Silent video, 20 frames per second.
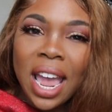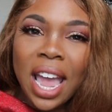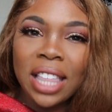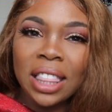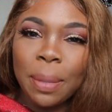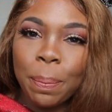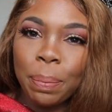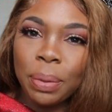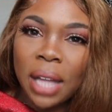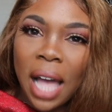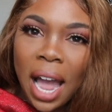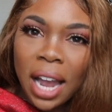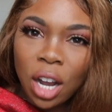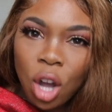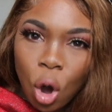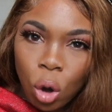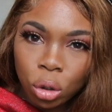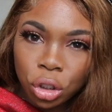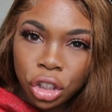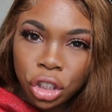in the
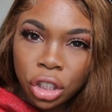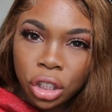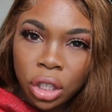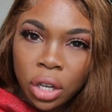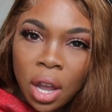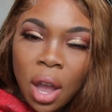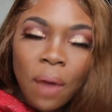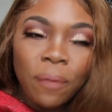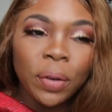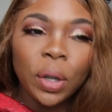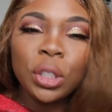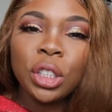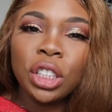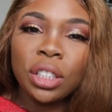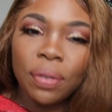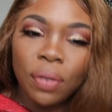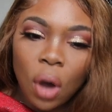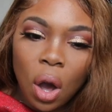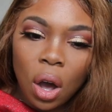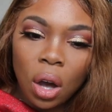black culture,
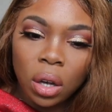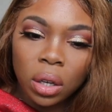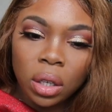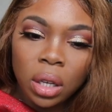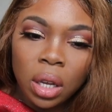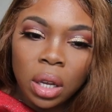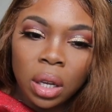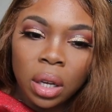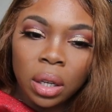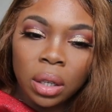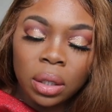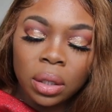first of all,